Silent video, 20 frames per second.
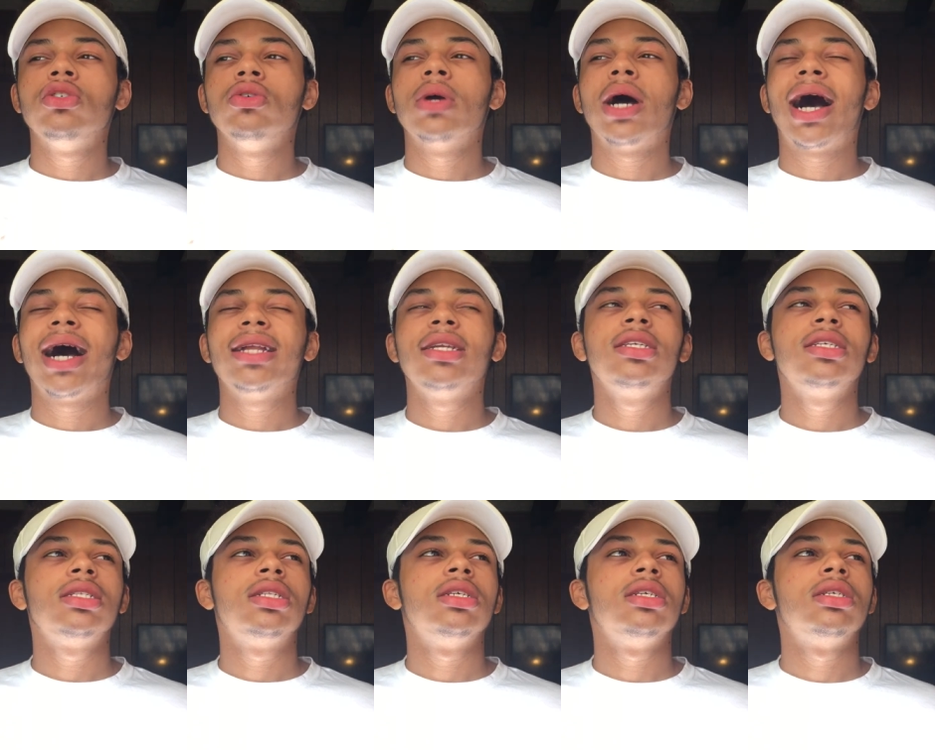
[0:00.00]
you, I
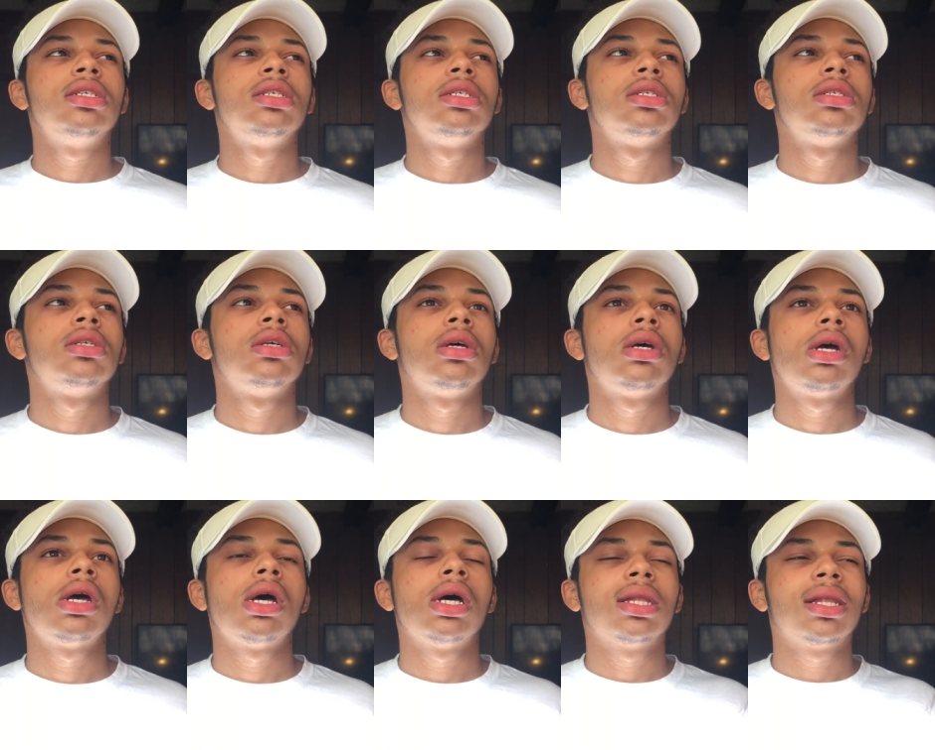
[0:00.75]
did this
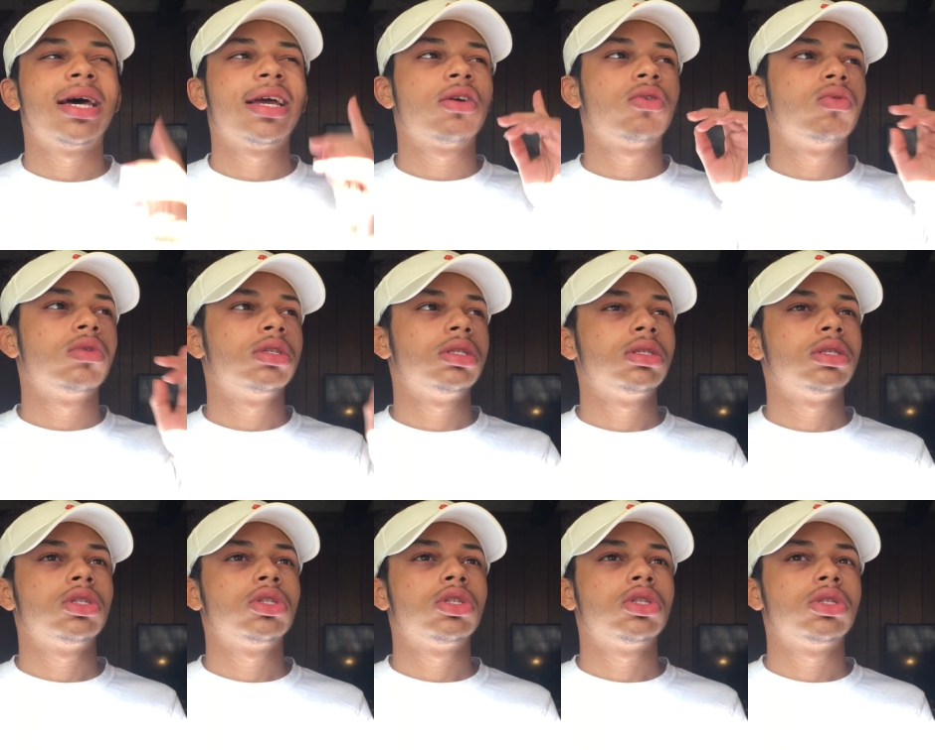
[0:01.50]
like on
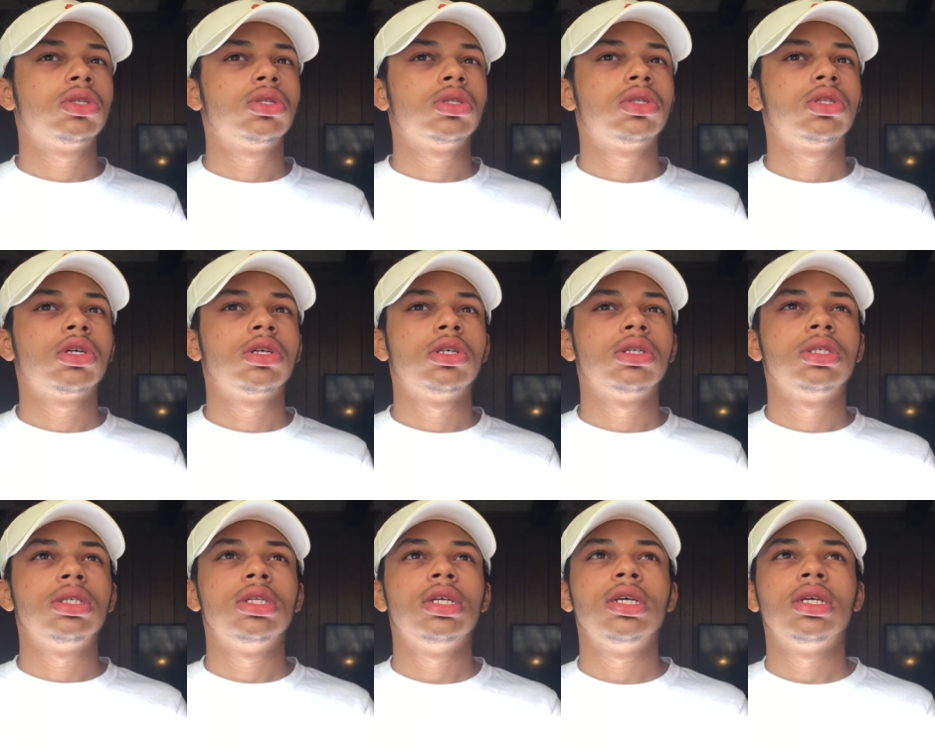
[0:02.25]

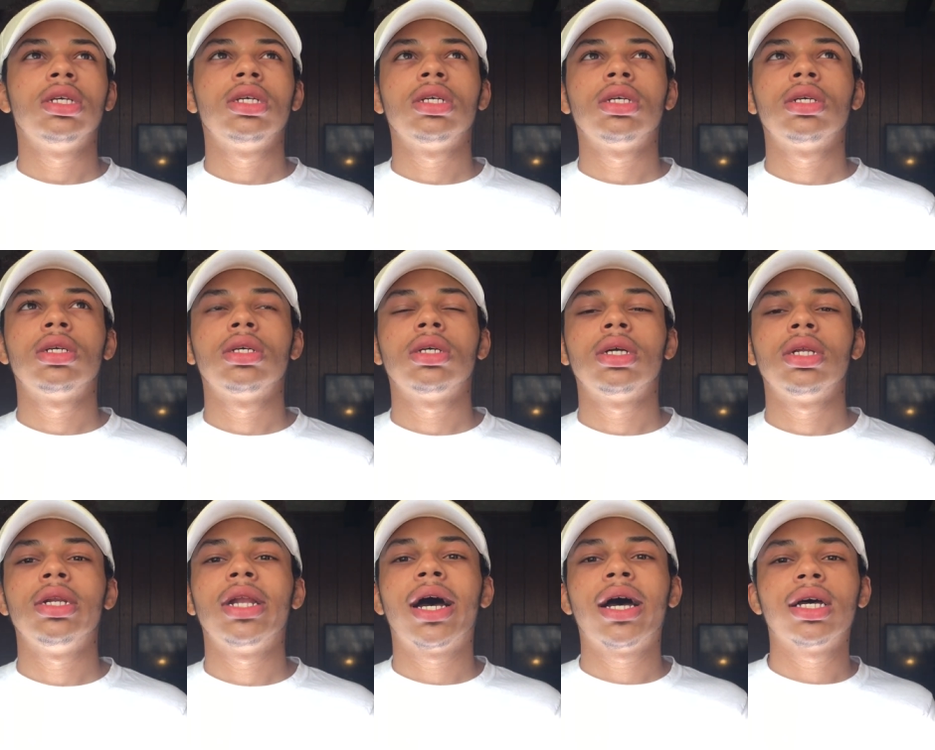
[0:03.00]
Thursday,
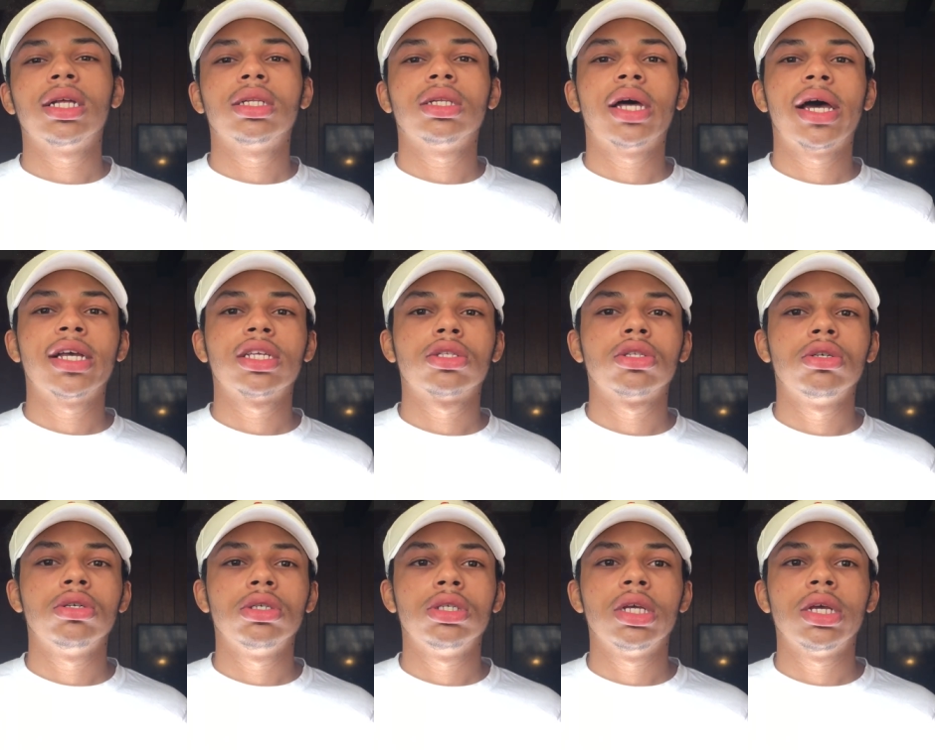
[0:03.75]
not last
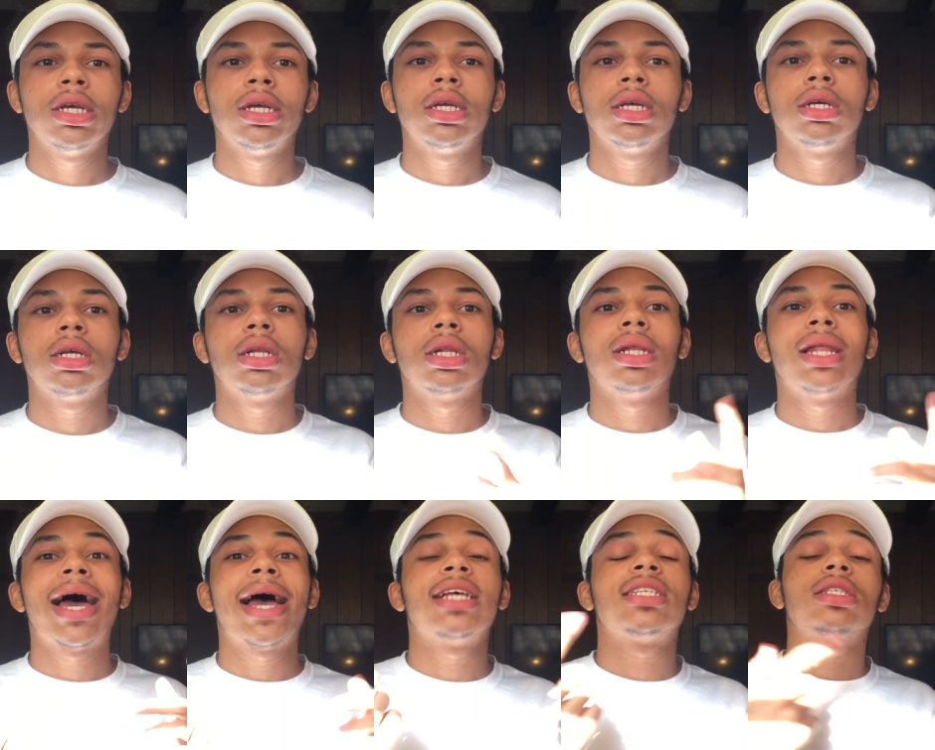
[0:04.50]
Thursday,
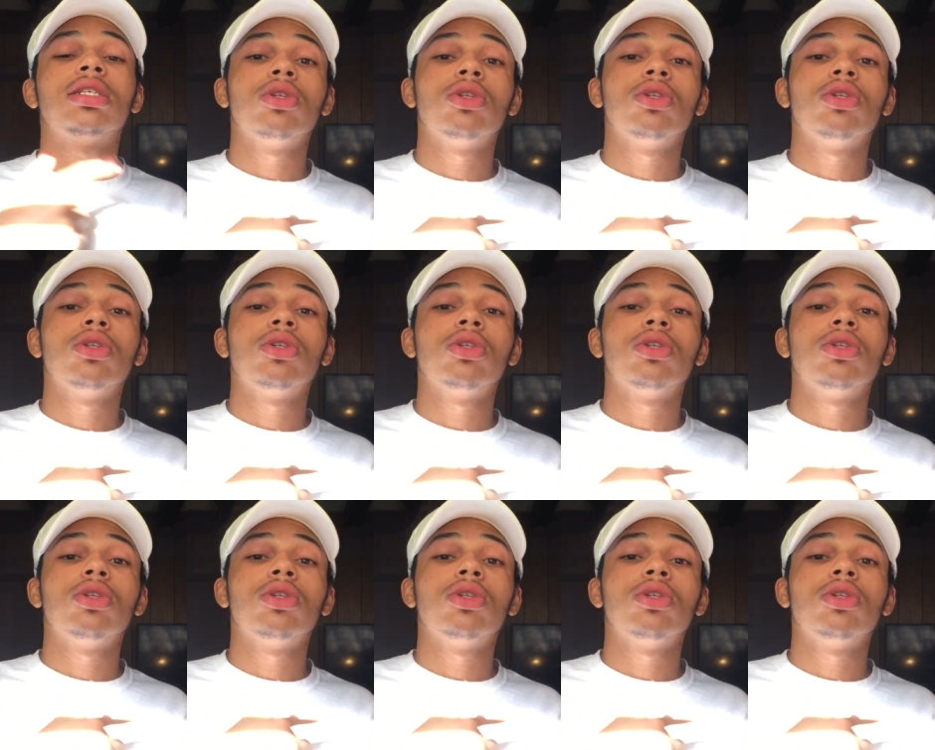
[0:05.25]
last